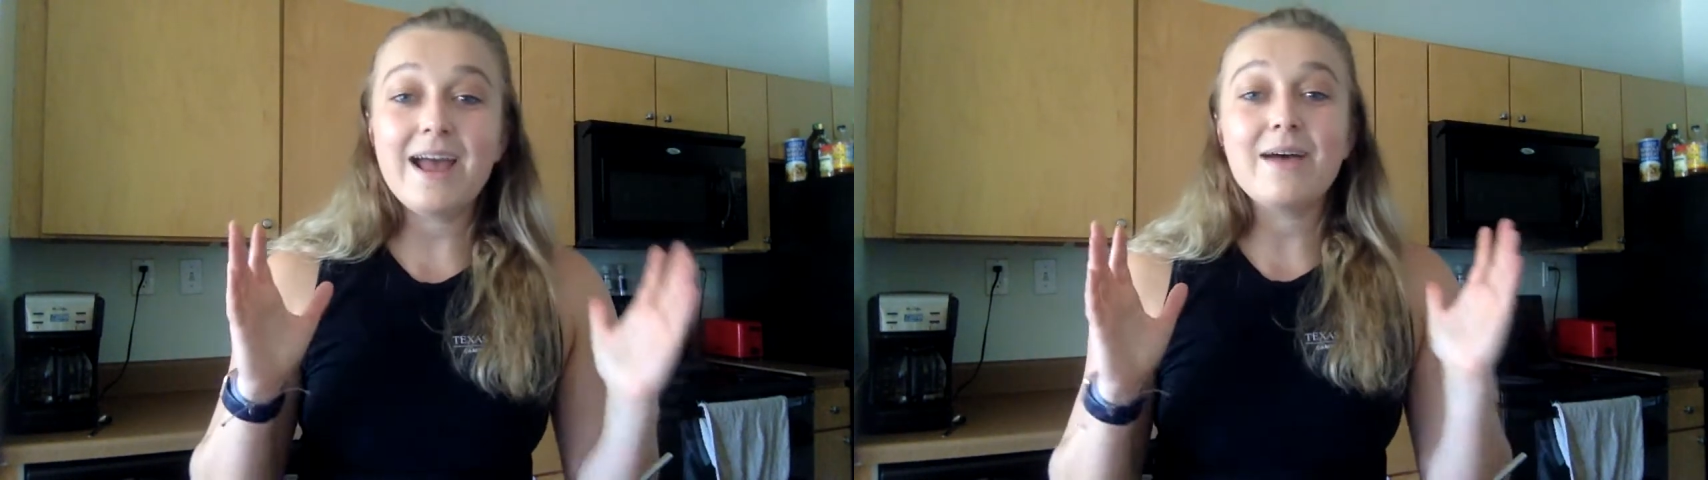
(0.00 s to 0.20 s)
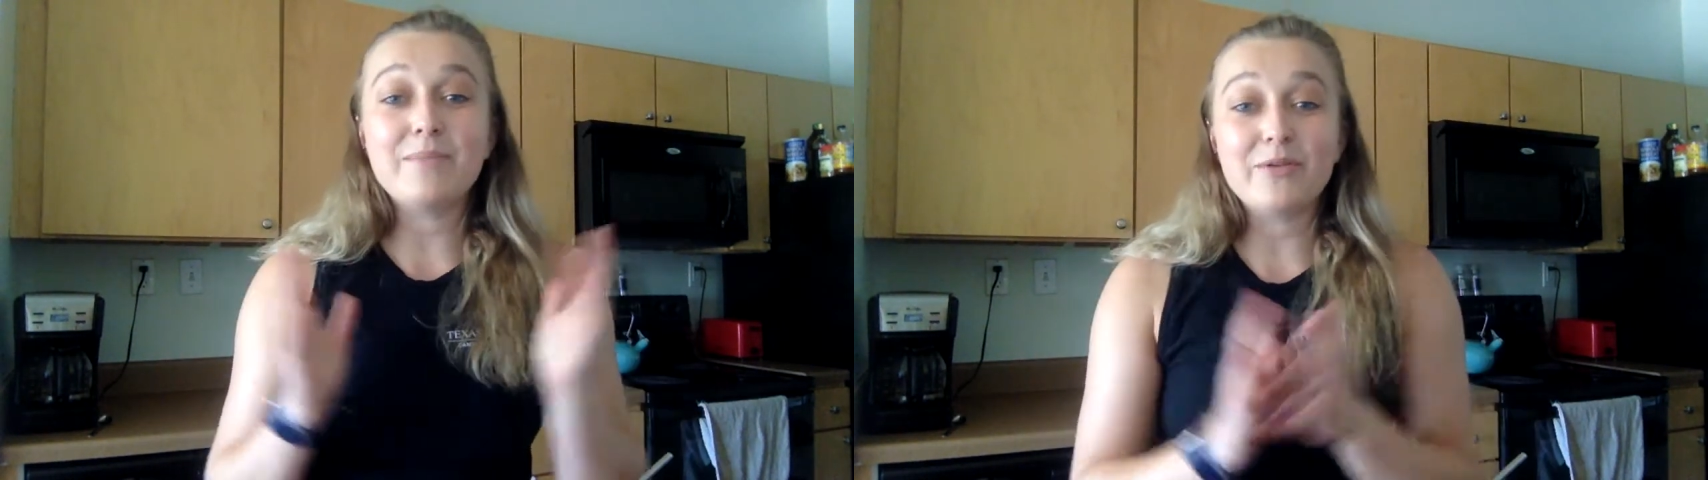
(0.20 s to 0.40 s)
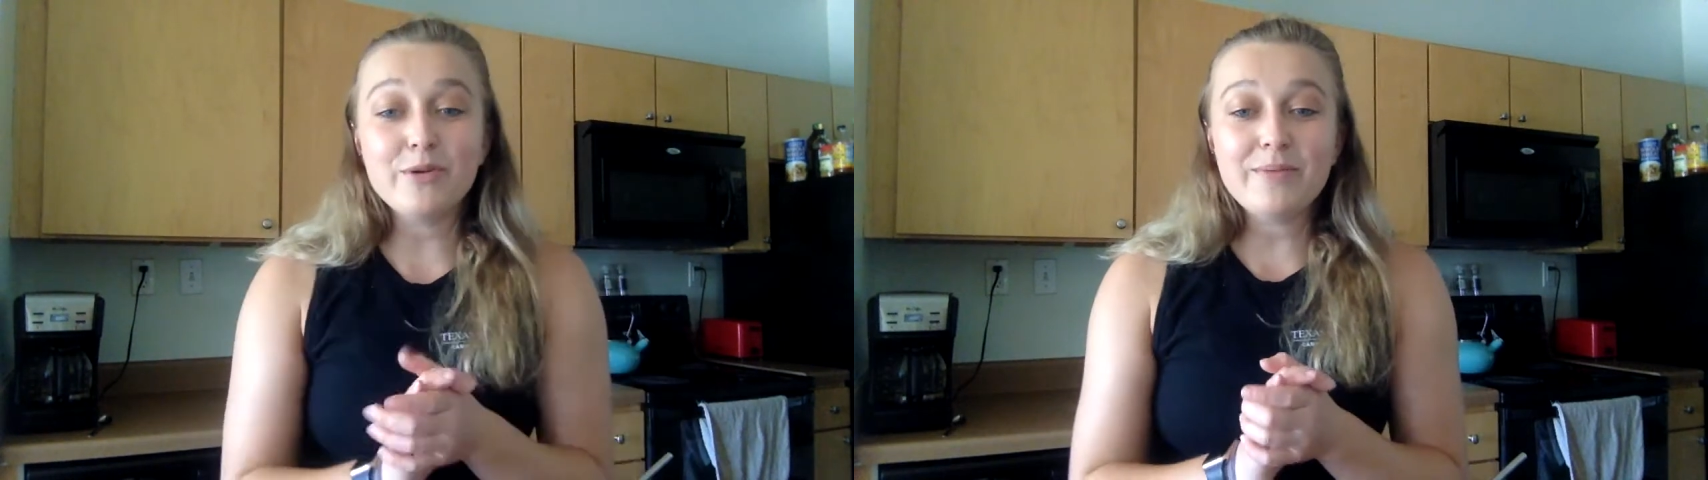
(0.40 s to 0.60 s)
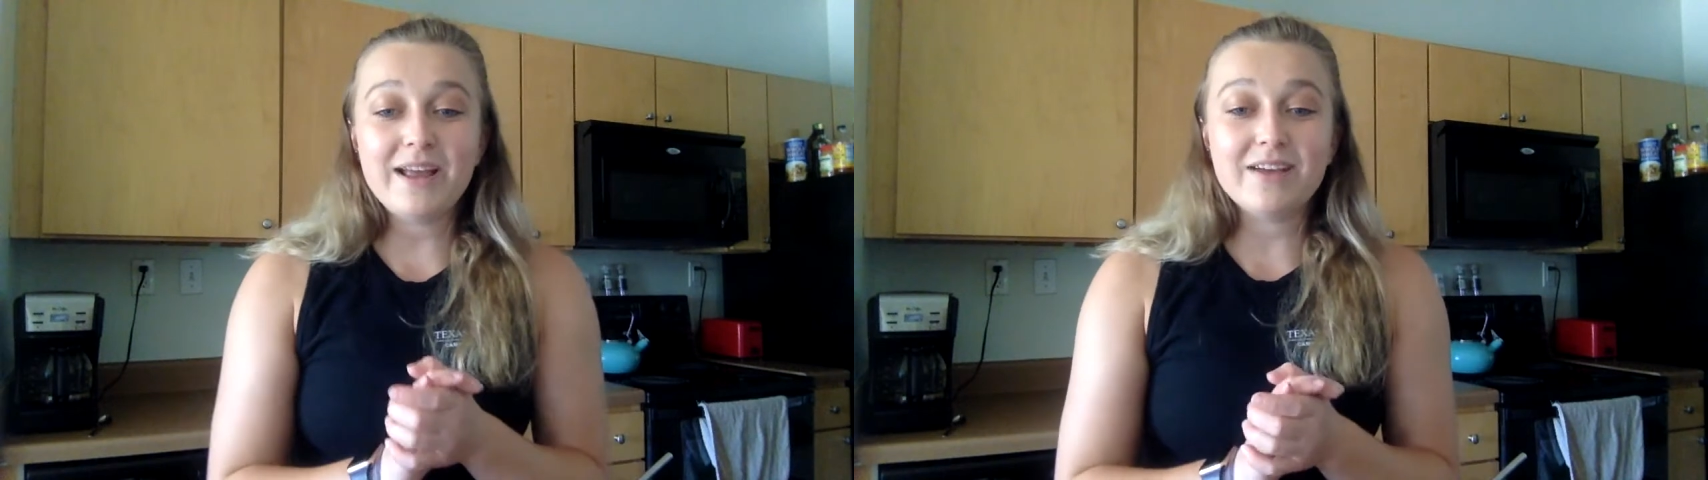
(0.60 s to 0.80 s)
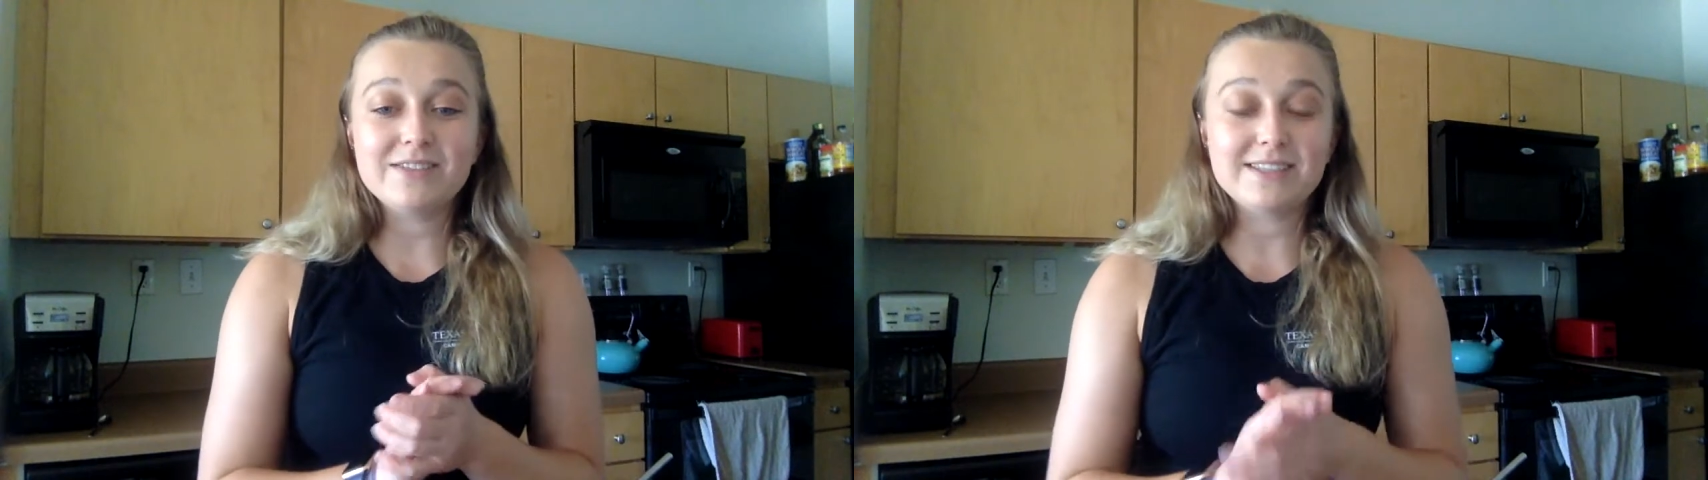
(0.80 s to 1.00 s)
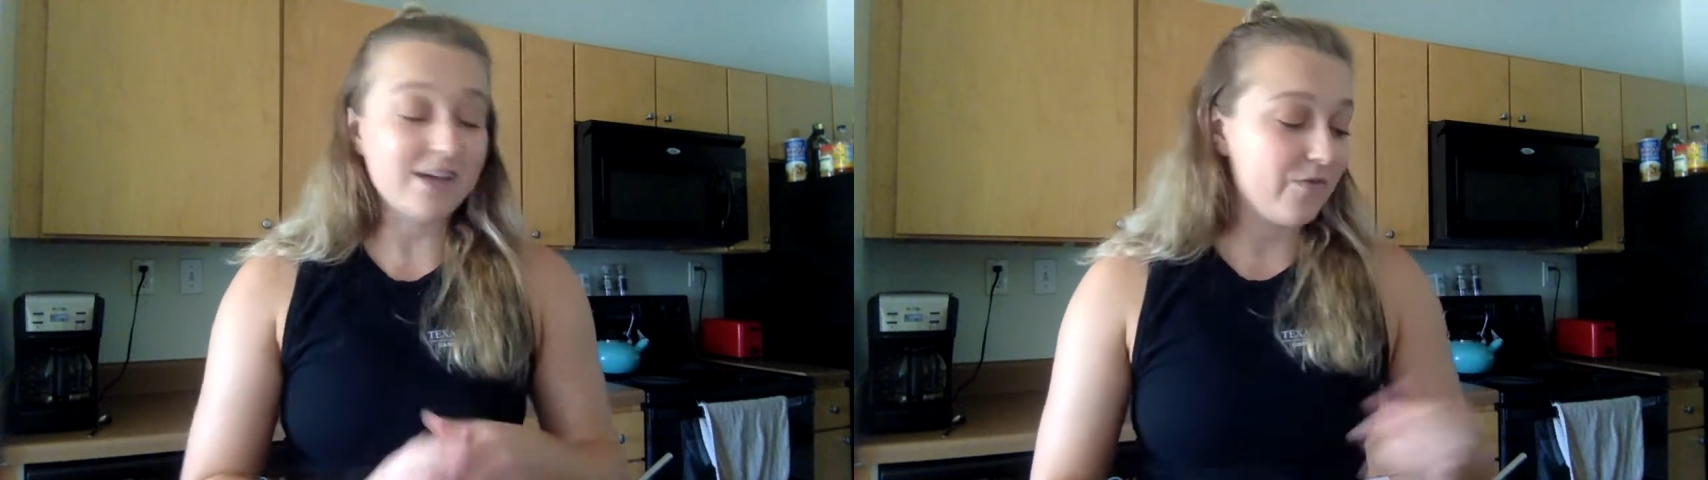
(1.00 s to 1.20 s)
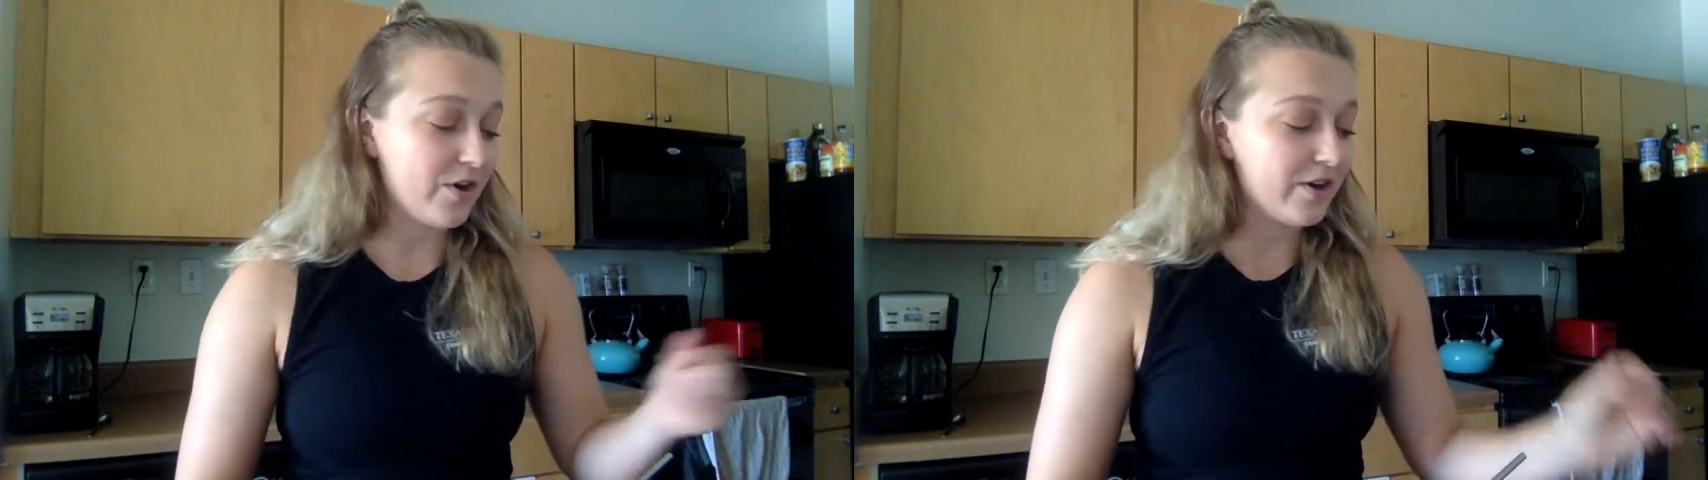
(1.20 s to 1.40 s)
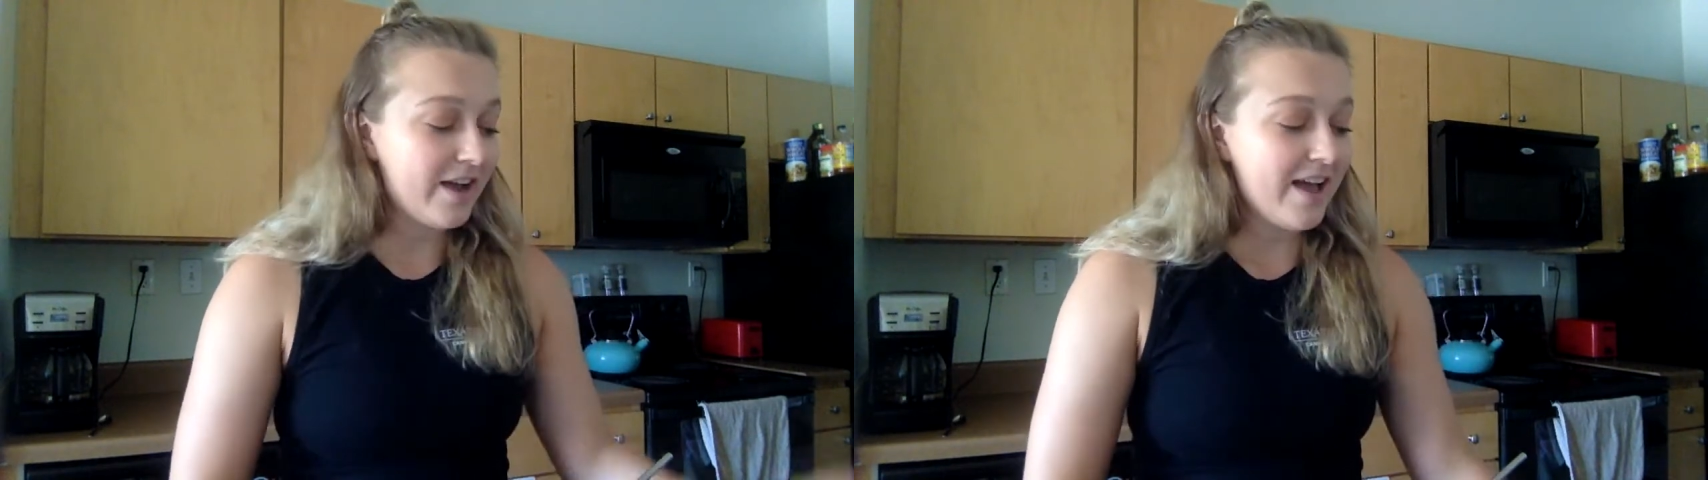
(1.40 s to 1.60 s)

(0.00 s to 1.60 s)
and my roommate have discovered